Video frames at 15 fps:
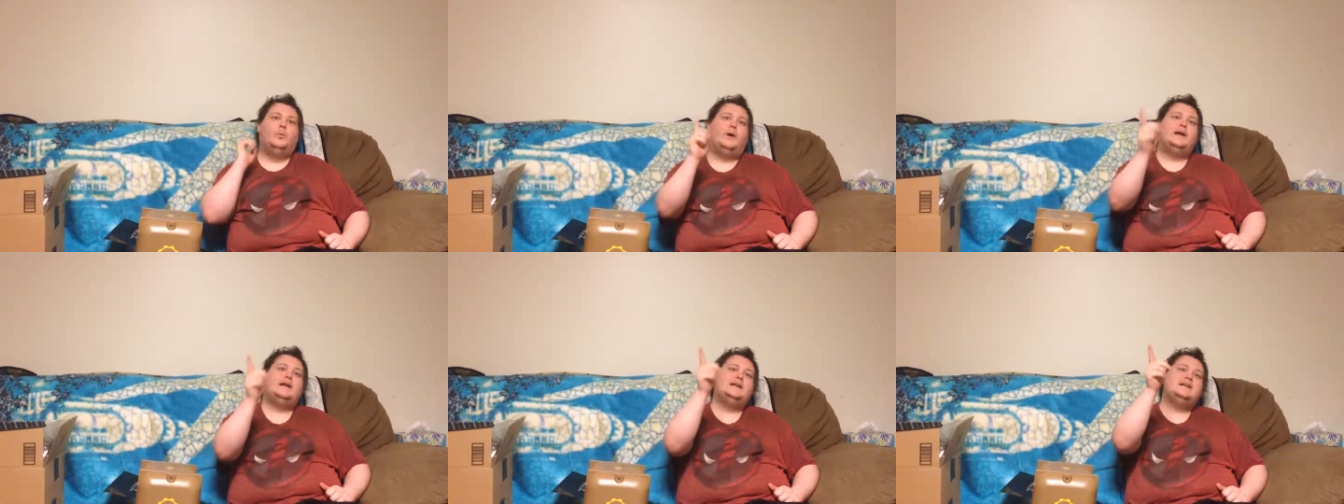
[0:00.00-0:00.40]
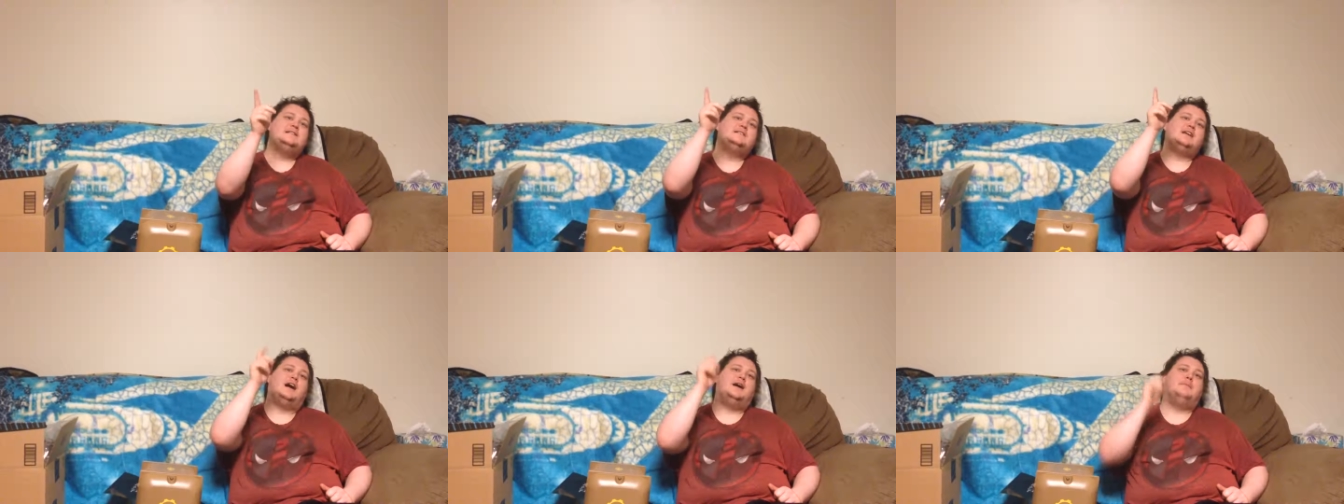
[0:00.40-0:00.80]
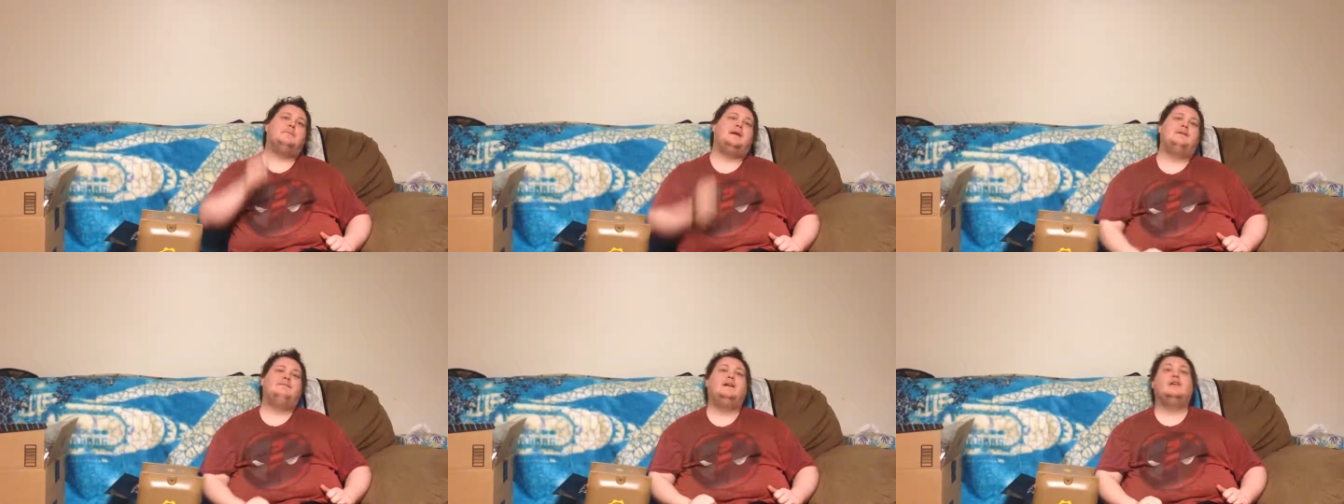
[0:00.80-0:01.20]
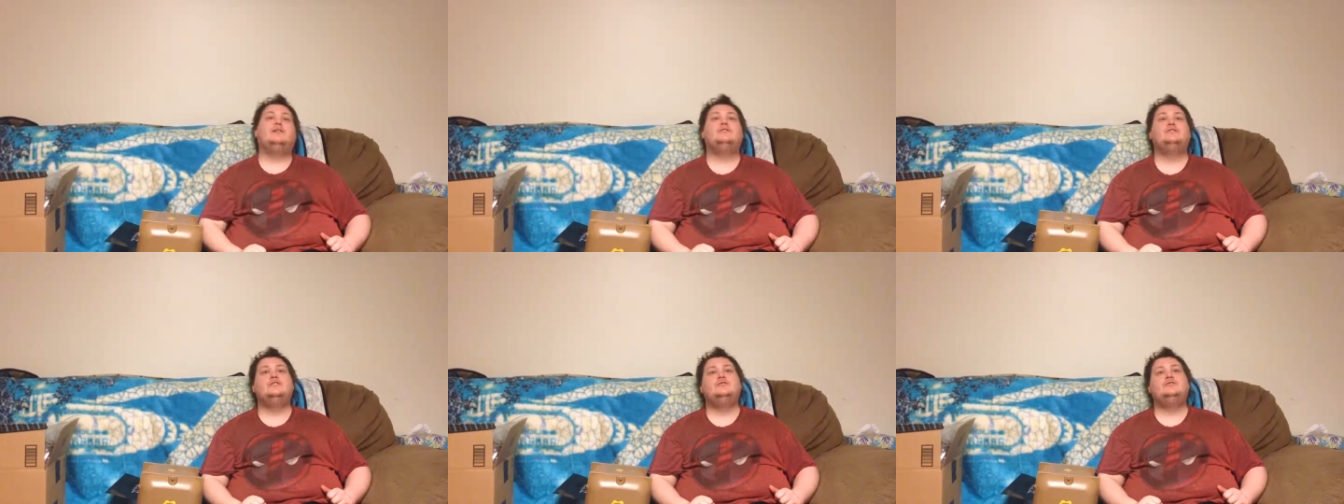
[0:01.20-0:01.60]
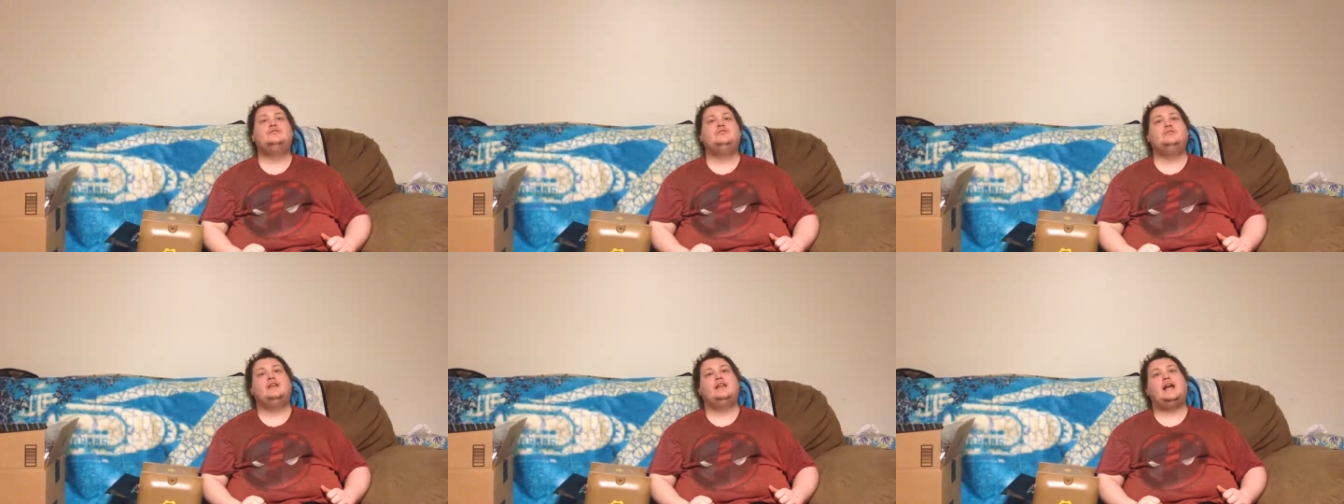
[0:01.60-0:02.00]
What is up, my fellow
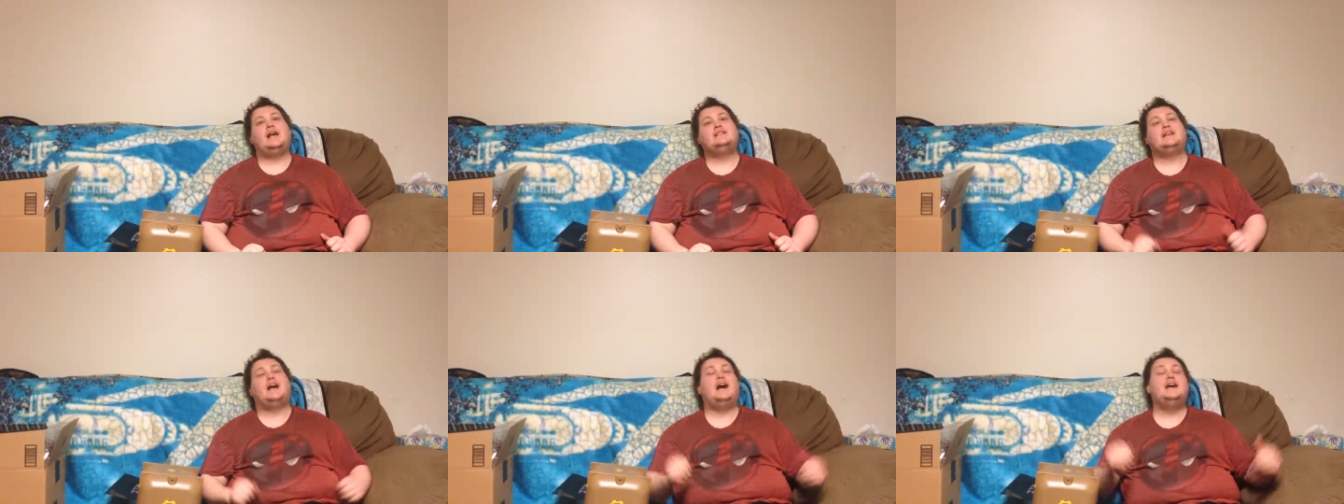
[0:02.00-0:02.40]
dudes and dudettes?